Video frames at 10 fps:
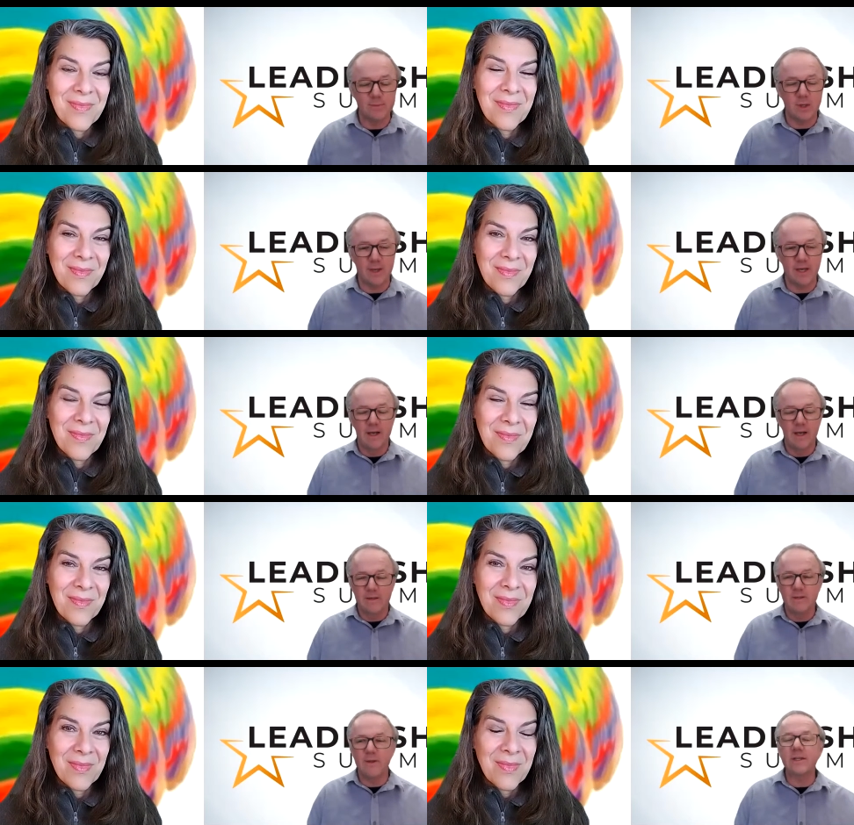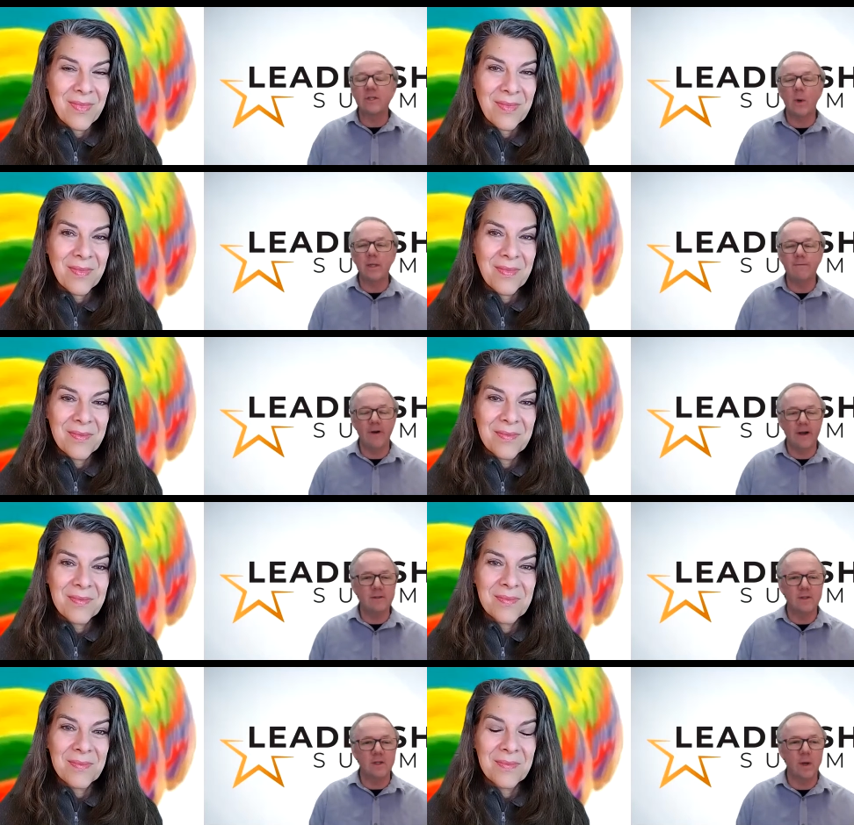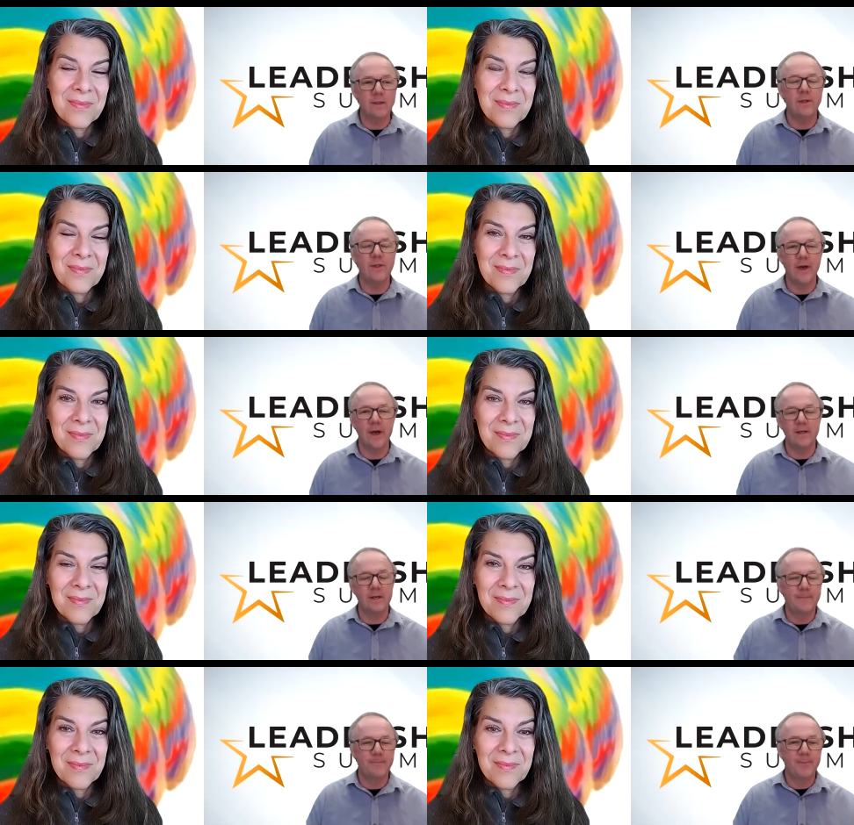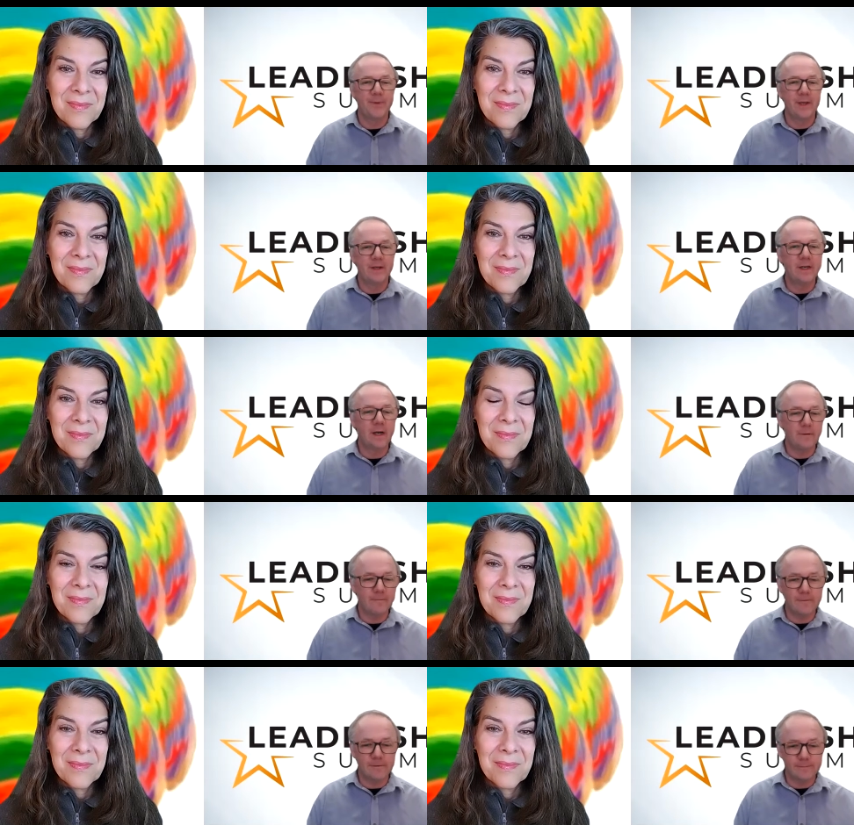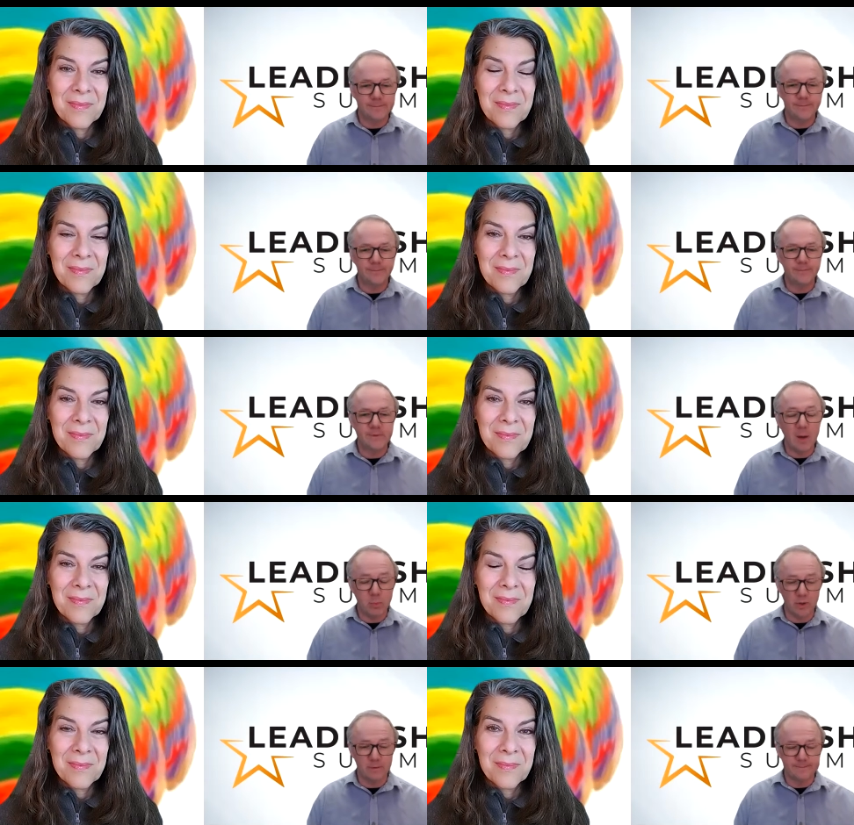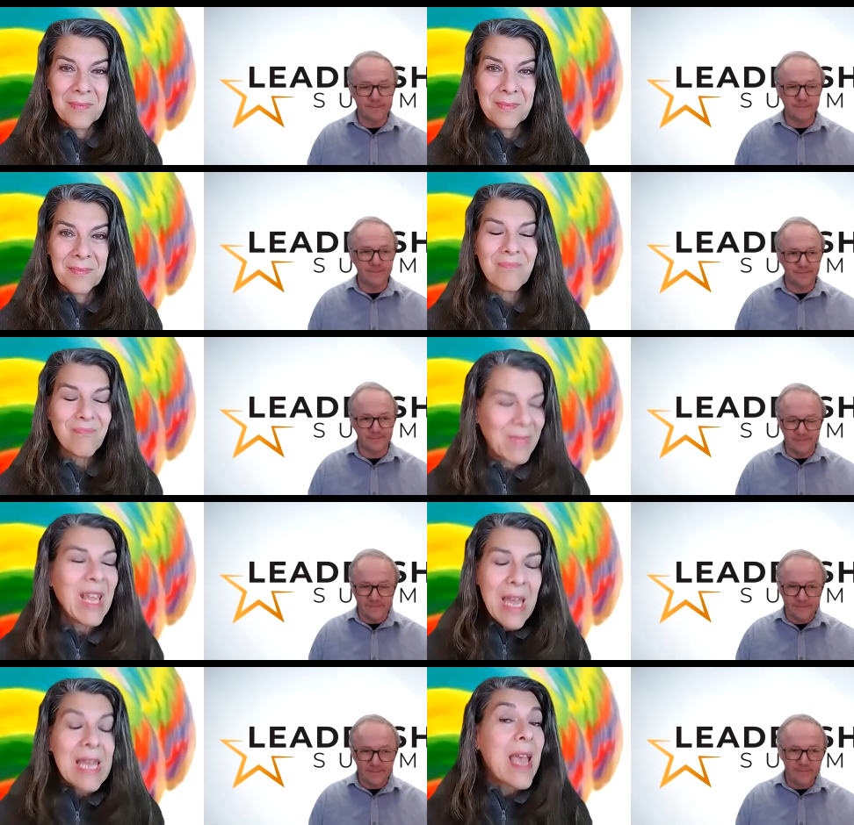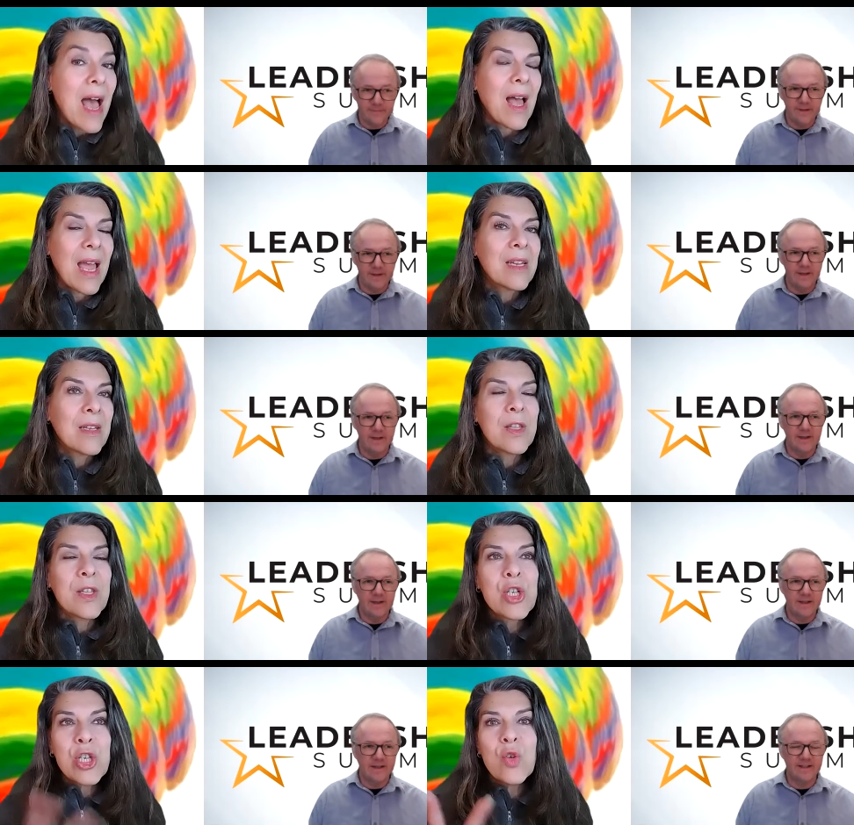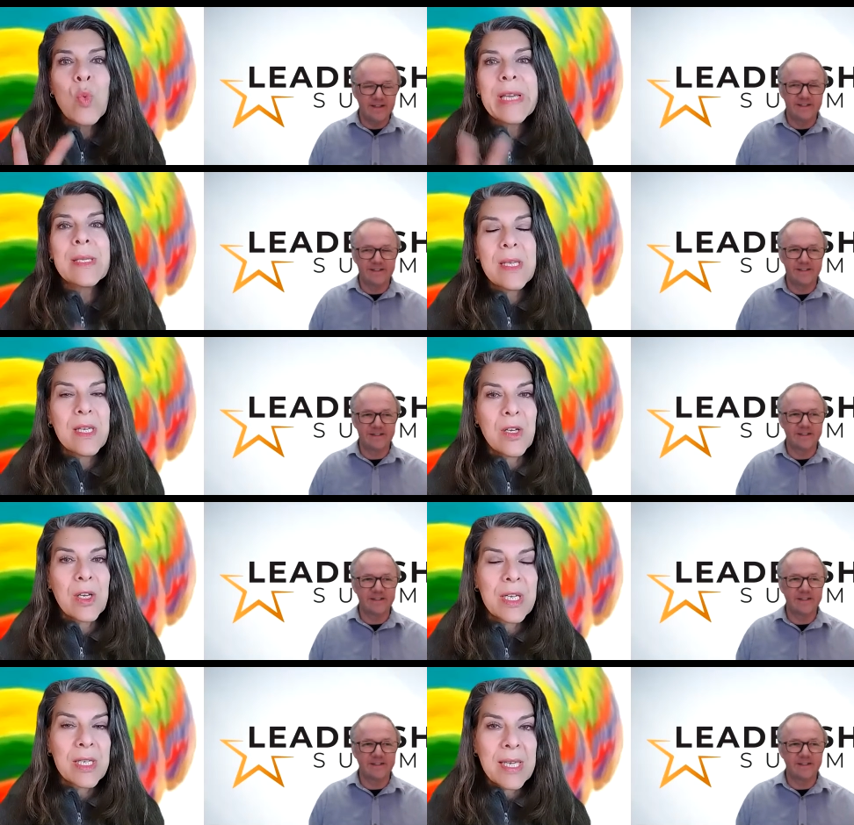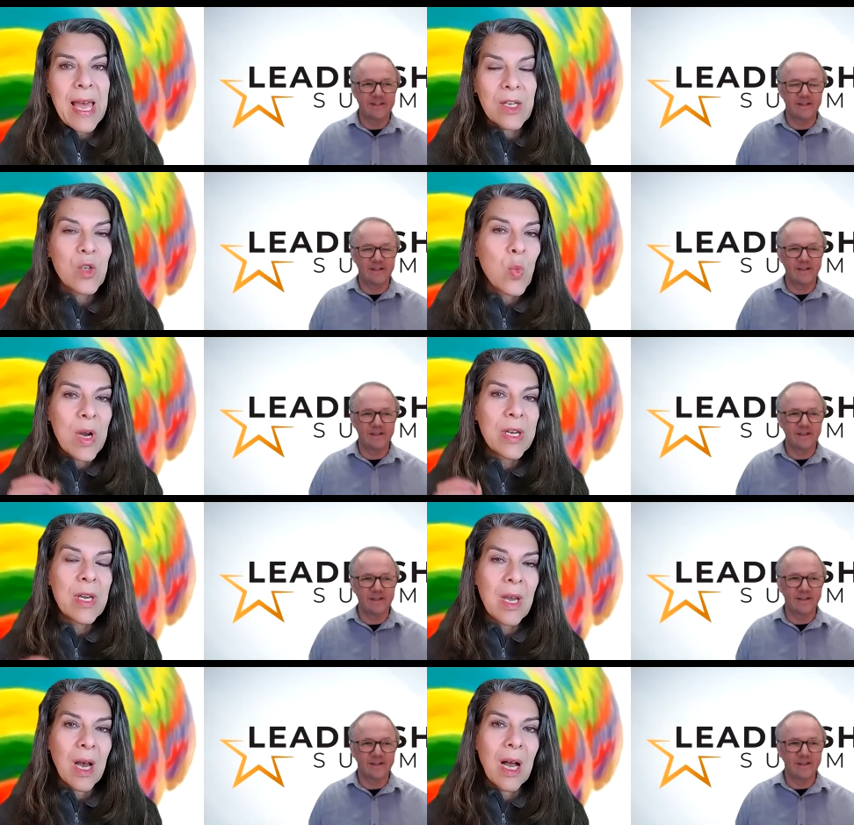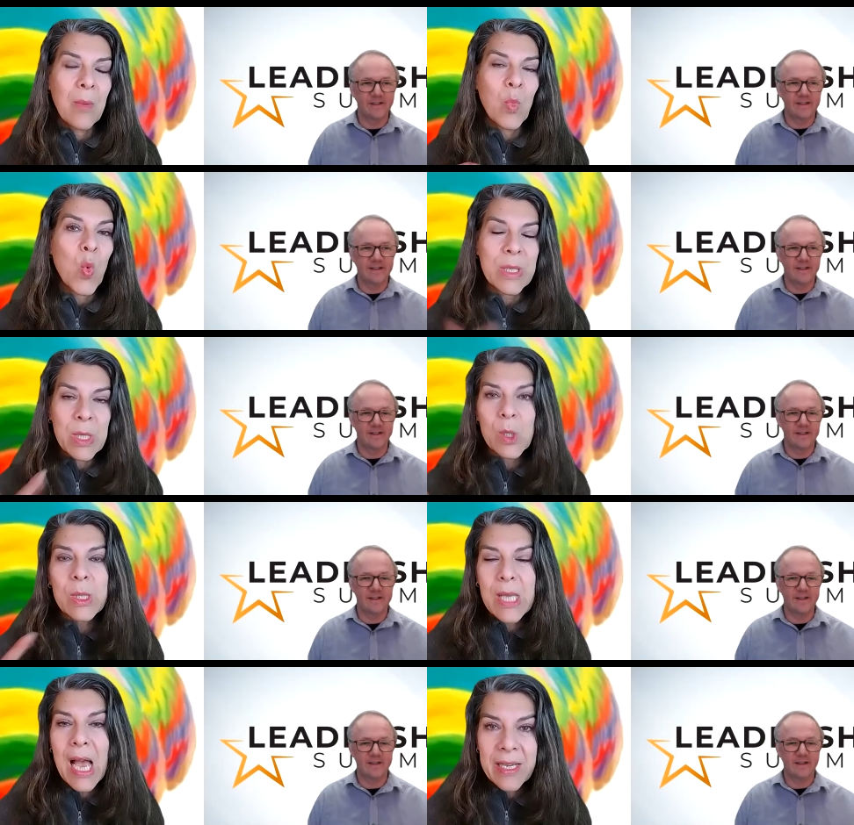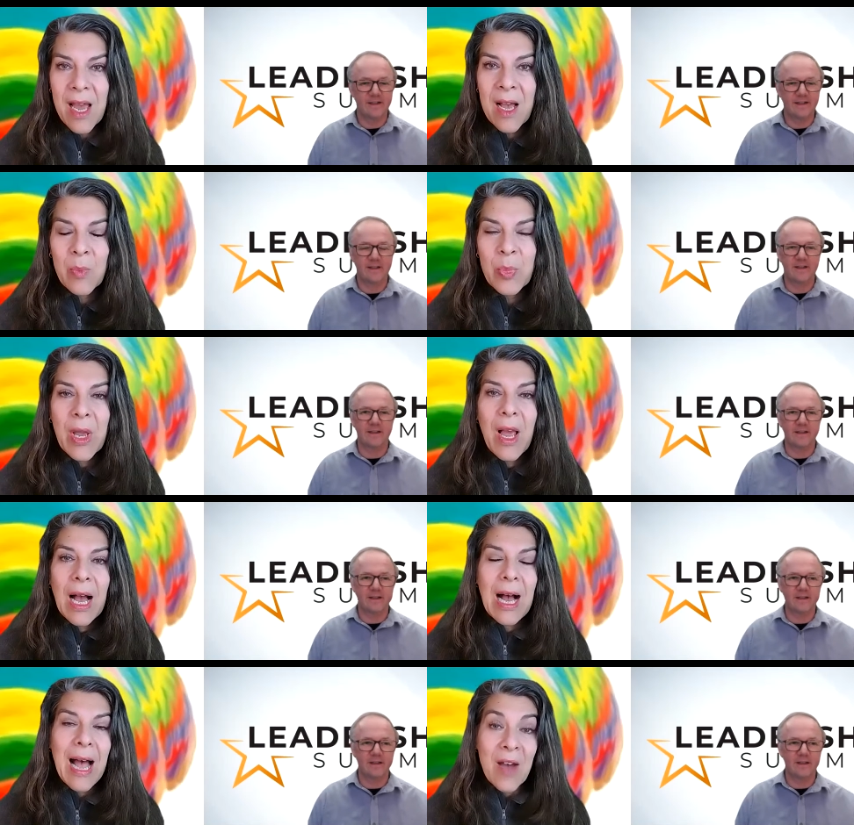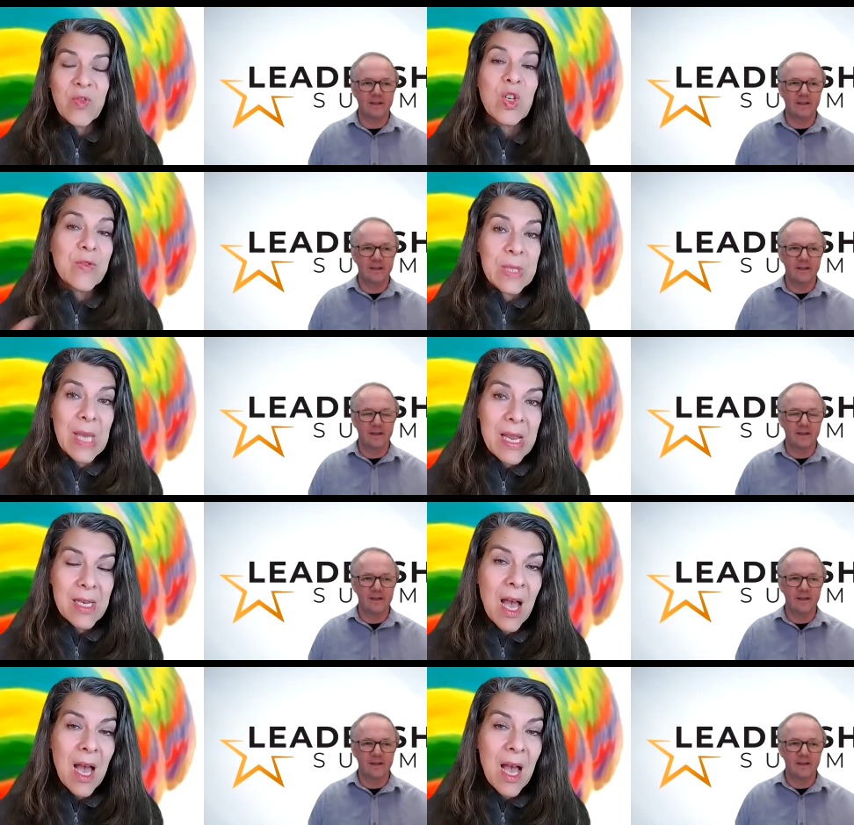Speaker 1: summit. So that's 21st to the 23rd of April.
Speaker 2: Yeah, and there are two ways that you can attend. One, um, once you sign up, uh, after you signed